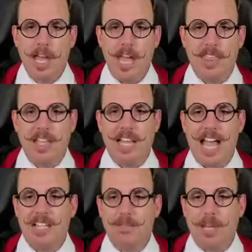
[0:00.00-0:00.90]
And then the
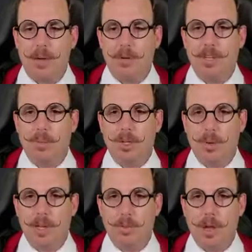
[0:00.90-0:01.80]
last plant one that we're
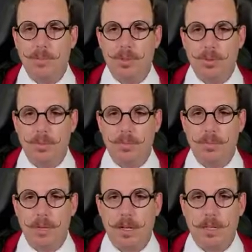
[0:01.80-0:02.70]
going with, I'm sorry, ooh,
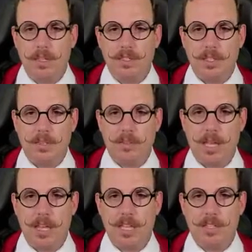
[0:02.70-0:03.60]
my unselected
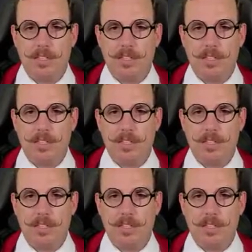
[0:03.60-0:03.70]
plant is